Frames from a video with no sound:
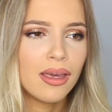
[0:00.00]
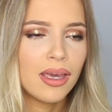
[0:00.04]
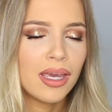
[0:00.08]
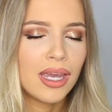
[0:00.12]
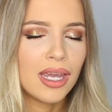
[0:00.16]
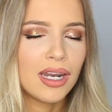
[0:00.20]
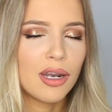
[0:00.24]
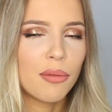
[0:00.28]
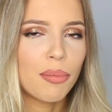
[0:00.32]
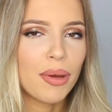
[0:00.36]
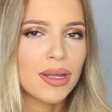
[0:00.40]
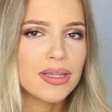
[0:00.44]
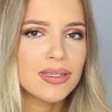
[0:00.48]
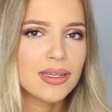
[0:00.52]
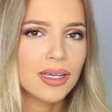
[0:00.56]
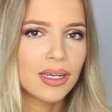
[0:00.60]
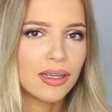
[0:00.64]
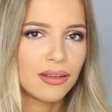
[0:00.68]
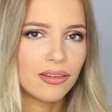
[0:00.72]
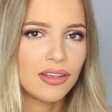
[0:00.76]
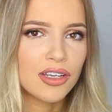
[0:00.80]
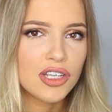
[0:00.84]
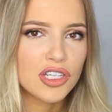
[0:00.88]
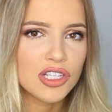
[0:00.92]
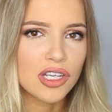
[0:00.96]
in a better
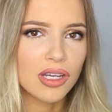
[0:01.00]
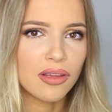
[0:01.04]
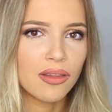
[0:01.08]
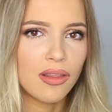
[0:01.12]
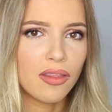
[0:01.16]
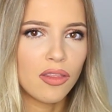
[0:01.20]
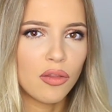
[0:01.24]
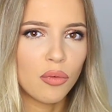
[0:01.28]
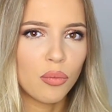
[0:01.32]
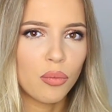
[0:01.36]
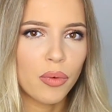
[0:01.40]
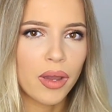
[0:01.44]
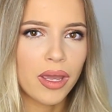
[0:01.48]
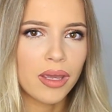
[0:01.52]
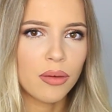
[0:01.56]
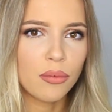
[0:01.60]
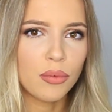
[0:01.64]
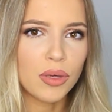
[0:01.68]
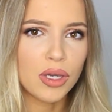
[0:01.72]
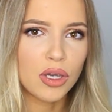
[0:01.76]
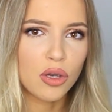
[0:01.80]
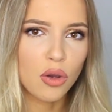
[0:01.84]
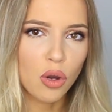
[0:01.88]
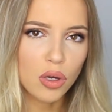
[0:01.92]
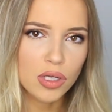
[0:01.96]
condition than the way
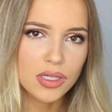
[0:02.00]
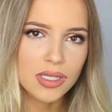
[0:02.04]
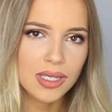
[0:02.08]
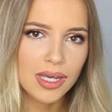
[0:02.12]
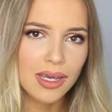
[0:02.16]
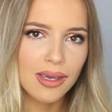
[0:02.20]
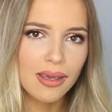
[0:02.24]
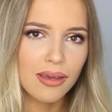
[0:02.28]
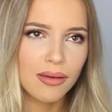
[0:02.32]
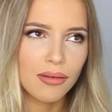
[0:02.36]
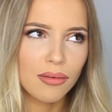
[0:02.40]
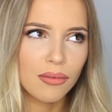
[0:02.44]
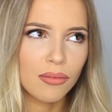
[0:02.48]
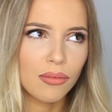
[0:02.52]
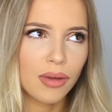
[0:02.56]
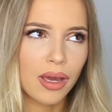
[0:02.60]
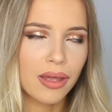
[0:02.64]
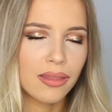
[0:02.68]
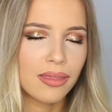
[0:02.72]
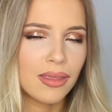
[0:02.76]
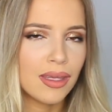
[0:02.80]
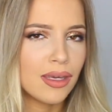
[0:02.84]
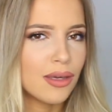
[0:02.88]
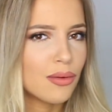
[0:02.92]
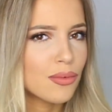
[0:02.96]
we got it.
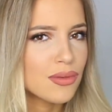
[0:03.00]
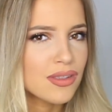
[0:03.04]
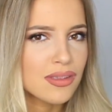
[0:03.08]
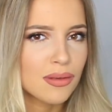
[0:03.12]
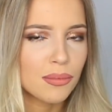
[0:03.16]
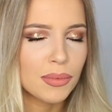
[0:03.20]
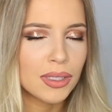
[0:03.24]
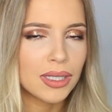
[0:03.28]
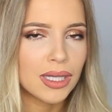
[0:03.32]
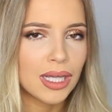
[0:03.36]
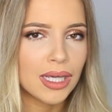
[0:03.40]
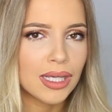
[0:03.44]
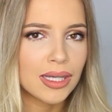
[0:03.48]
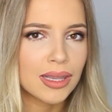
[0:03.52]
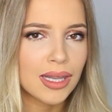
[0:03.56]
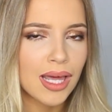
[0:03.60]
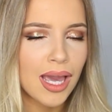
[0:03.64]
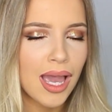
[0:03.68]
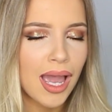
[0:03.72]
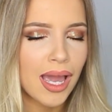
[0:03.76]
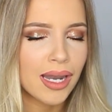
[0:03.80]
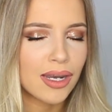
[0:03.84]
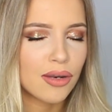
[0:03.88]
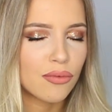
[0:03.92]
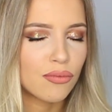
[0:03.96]
I think it was something like
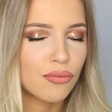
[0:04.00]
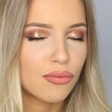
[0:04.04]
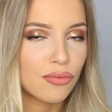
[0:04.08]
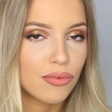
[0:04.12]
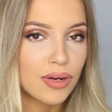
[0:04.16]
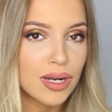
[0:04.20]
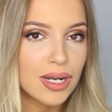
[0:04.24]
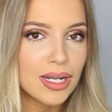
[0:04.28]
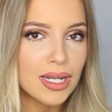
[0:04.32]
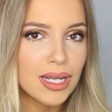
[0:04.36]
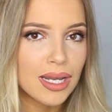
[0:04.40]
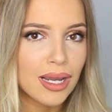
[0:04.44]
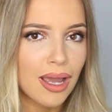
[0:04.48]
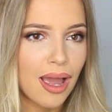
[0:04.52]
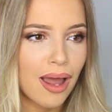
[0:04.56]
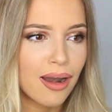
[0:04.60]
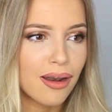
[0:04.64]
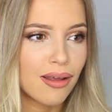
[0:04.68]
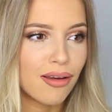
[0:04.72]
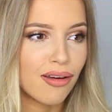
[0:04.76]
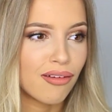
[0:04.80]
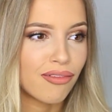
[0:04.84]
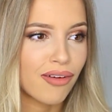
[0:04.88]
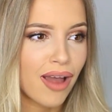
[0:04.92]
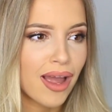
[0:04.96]
that, and it really
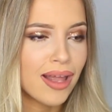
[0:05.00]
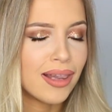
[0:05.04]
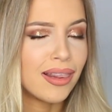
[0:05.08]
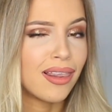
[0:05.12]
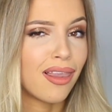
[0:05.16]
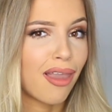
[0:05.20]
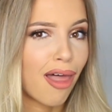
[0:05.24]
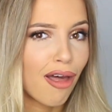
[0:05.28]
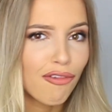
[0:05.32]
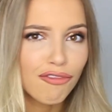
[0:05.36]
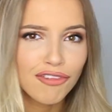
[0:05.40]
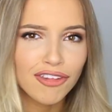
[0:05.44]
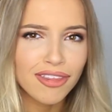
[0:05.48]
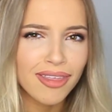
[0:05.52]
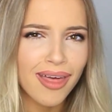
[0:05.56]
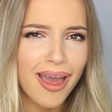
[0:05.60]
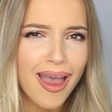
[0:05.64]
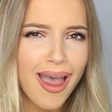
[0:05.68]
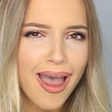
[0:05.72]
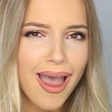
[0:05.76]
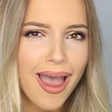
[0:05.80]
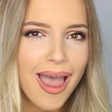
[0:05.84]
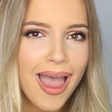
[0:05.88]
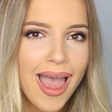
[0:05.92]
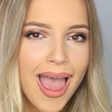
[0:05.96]
kind of, I loved
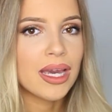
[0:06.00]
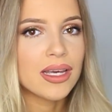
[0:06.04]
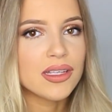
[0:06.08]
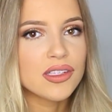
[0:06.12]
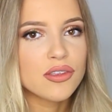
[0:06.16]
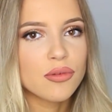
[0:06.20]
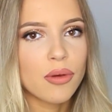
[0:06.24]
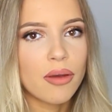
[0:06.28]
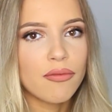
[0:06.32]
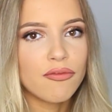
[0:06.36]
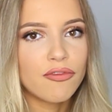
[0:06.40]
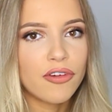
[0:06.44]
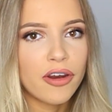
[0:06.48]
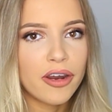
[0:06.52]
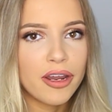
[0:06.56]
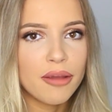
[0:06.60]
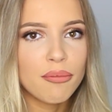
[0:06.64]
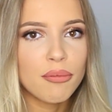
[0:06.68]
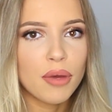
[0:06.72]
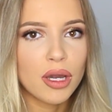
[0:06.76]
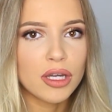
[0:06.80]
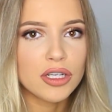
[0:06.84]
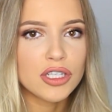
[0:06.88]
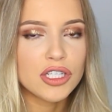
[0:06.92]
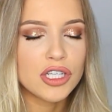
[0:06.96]
that. Yeah, so I'm very
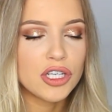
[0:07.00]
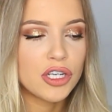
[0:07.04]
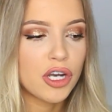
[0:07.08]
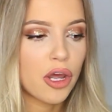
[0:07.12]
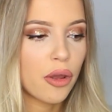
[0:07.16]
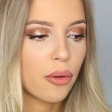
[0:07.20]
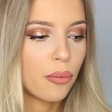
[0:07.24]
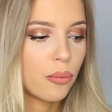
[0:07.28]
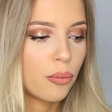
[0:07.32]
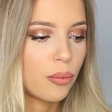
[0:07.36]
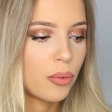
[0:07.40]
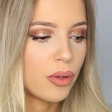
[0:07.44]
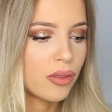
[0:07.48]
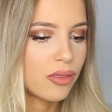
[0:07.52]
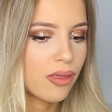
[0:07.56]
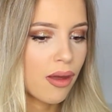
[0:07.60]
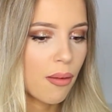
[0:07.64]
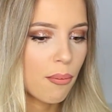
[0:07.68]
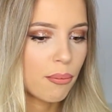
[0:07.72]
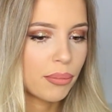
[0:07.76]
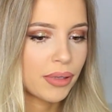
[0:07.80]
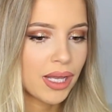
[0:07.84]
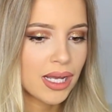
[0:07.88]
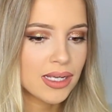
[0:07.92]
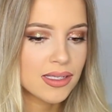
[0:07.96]
much, you know, with
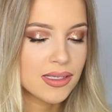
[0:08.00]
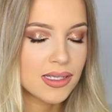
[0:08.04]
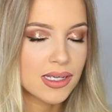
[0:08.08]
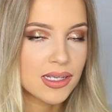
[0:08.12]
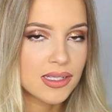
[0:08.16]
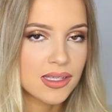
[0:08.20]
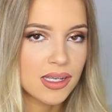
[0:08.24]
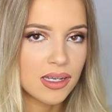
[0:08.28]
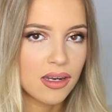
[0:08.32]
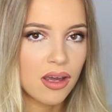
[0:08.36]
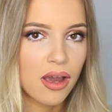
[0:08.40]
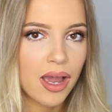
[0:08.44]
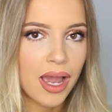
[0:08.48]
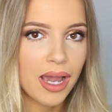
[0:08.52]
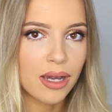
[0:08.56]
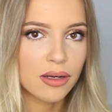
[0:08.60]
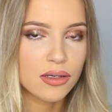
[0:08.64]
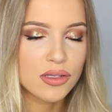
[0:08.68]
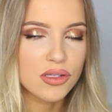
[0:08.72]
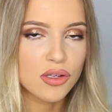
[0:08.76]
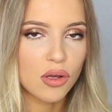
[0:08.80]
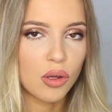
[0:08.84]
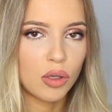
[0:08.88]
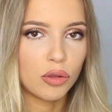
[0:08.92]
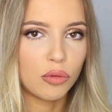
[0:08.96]
plastics in our
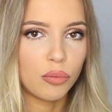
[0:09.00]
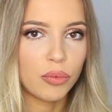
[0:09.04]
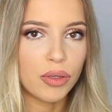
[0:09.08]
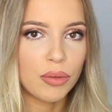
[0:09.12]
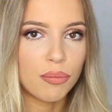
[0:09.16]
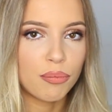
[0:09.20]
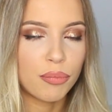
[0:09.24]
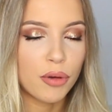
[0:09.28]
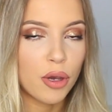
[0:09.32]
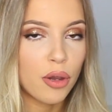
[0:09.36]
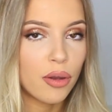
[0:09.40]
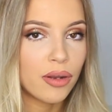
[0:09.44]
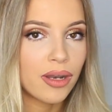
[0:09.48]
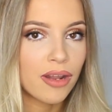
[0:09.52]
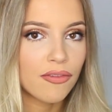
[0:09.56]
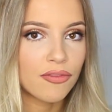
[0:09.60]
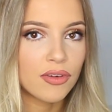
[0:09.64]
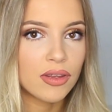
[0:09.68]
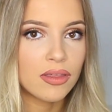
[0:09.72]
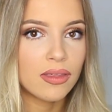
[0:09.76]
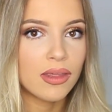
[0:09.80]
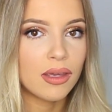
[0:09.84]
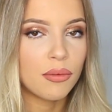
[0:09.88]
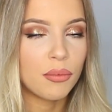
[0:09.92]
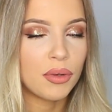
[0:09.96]
household. We burn
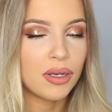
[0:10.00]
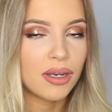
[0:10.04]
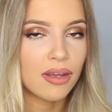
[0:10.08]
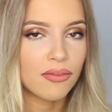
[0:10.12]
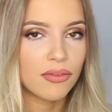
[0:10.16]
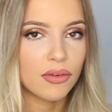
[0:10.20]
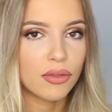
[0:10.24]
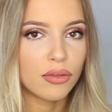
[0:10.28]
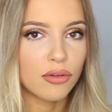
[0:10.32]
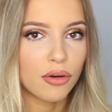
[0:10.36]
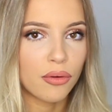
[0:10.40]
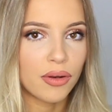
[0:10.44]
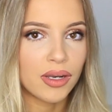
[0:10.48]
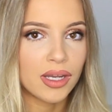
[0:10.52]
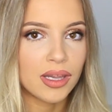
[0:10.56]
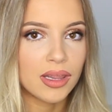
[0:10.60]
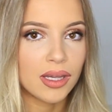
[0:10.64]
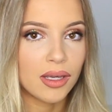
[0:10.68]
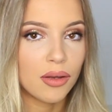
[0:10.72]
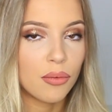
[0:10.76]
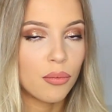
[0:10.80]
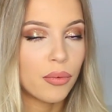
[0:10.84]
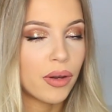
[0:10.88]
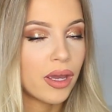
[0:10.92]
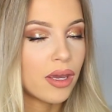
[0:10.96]
everything, we never throw
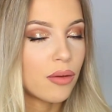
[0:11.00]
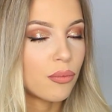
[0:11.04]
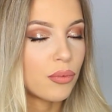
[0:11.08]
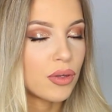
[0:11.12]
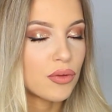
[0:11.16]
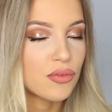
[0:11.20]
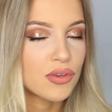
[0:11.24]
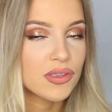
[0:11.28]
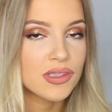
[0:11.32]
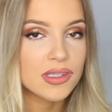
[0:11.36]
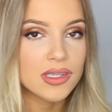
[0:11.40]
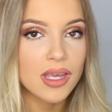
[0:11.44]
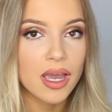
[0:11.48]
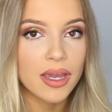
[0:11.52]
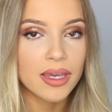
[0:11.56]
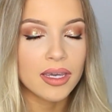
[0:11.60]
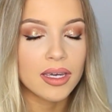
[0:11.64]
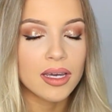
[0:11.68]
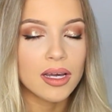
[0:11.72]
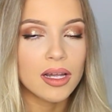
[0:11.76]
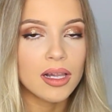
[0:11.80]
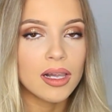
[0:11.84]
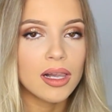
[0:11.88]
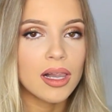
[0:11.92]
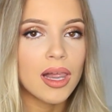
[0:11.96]
anything away, we
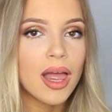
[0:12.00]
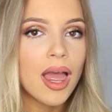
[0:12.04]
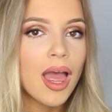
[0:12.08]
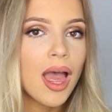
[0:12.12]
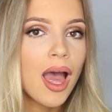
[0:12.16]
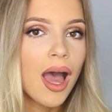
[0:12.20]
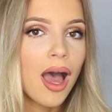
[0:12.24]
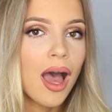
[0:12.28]
recycle.